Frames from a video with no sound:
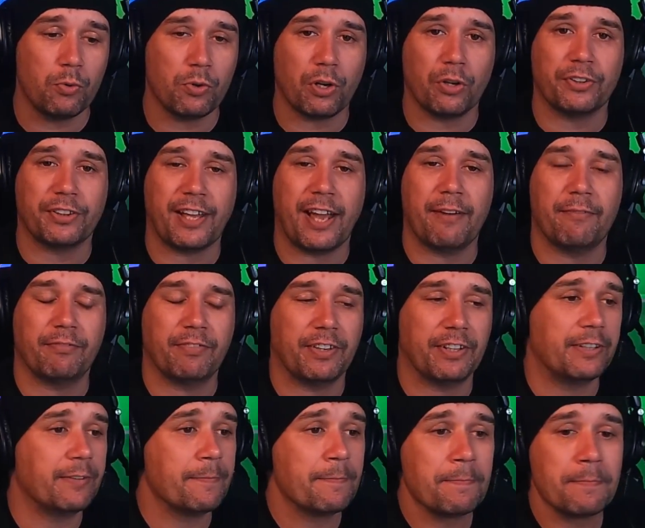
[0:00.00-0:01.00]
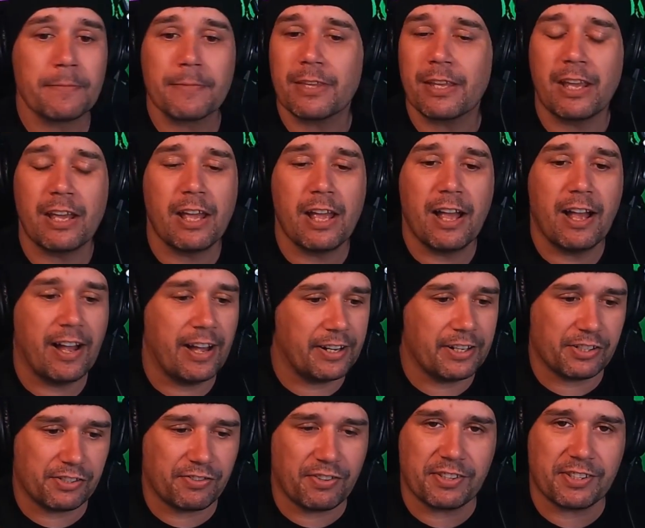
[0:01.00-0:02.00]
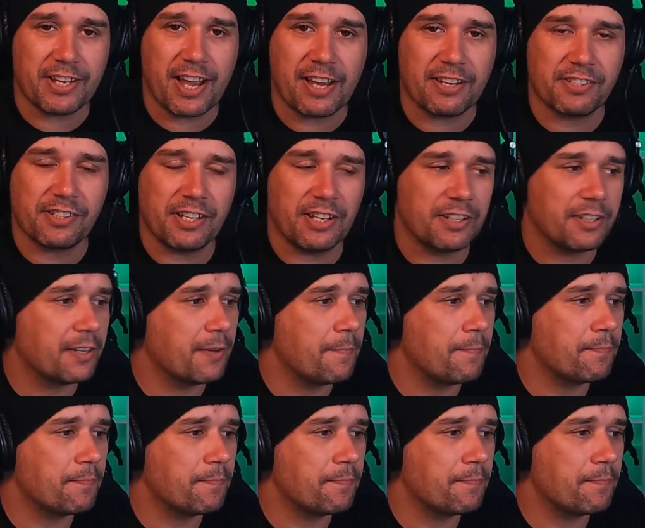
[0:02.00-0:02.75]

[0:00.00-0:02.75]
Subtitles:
goddamn thing. And it's fantastic.